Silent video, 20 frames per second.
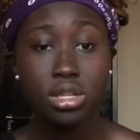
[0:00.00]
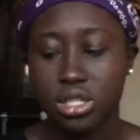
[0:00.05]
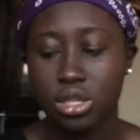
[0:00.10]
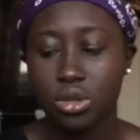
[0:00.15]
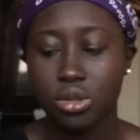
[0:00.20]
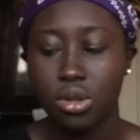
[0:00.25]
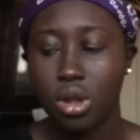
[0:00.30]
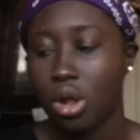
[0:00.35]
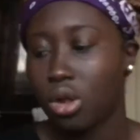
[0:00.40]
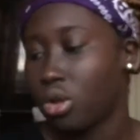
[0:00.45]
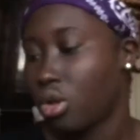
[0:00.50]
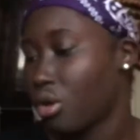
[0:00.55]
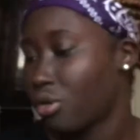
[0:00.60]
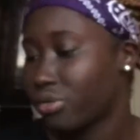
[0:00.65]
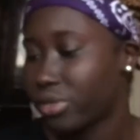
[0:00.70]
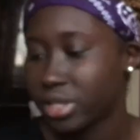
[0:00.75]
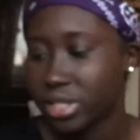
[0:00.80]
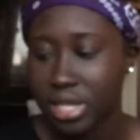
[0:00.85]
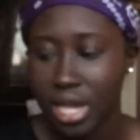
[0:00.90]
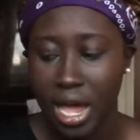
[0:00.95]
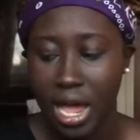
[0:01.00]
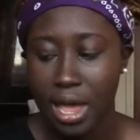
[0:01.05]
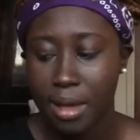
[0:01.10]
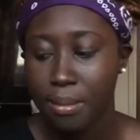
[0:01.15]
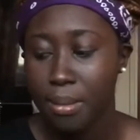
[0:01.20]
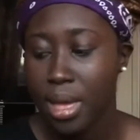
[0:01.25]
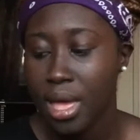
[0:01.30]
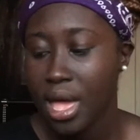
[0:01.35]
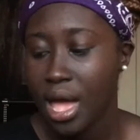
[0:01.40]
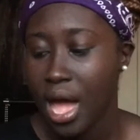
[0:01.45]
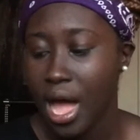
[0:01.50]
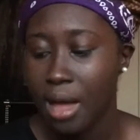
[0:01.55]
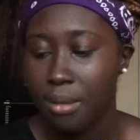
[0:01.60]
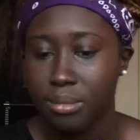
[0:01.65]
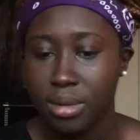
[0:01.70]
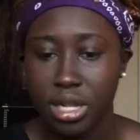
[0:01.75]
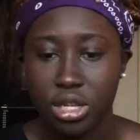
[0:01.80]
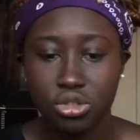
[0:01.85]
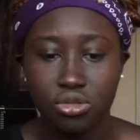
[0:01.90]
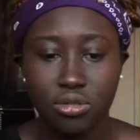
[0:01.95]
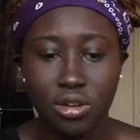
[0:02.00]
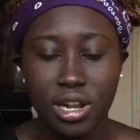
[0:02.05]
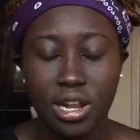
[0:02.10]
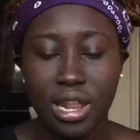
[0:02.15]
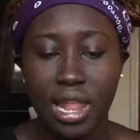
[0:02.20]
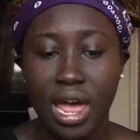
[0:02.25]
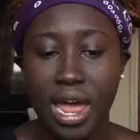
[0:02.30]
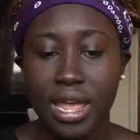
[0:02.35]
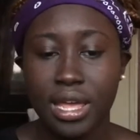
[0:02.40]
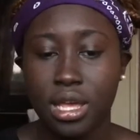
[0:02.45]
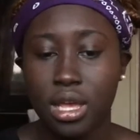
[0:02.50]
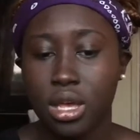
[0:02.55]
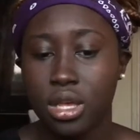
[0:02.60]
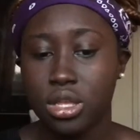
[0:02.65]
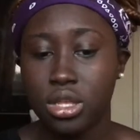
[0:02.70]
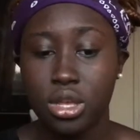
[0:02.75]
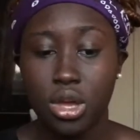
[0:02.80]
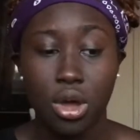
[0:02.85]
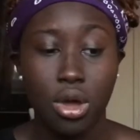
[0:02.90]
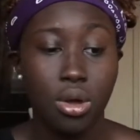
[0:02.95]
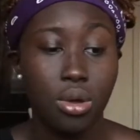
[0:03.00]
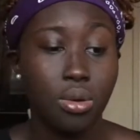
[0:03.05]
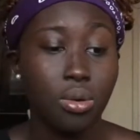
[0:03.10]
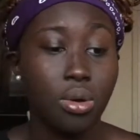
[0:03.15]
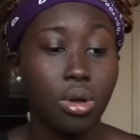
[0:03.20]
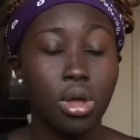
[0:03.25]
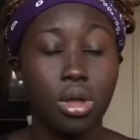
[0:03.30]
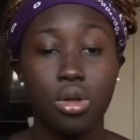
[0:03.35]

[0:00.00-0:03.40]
So a lot of the time, I'm literally like, yo,